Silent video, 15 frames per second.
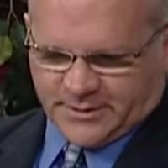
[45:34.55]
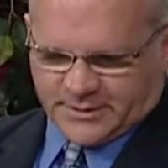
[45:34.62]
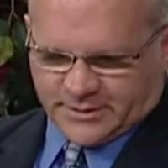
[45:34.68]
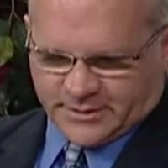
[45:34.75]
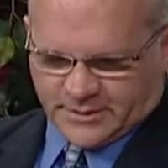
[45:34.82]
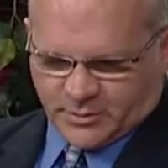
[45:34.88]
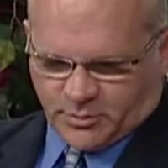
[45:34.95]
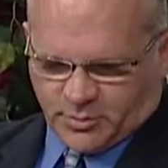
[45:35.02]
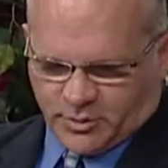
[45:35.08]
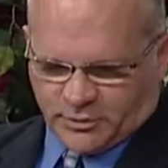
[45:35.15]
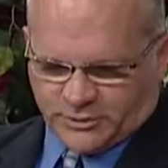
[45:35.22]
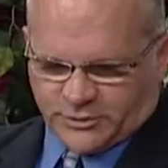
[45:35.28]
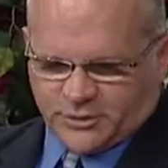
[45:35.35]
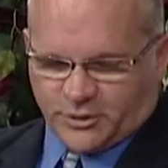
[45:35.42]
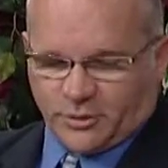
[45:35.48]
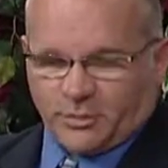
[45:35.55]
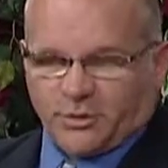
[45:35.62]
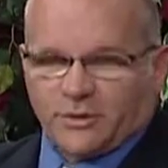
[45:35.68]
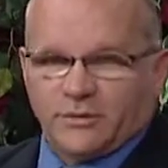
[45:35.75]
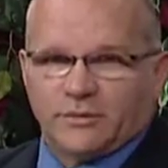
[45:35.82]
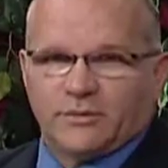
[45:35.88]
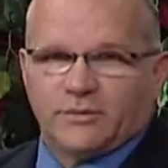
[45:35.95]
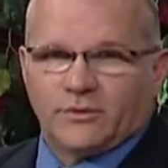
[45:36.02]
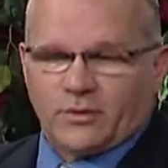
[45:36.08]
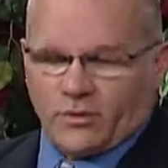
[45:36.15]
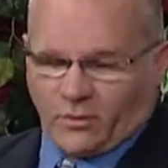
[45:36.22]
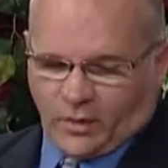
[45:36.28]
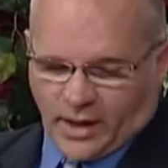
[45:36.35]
Just the birds chirping. Well,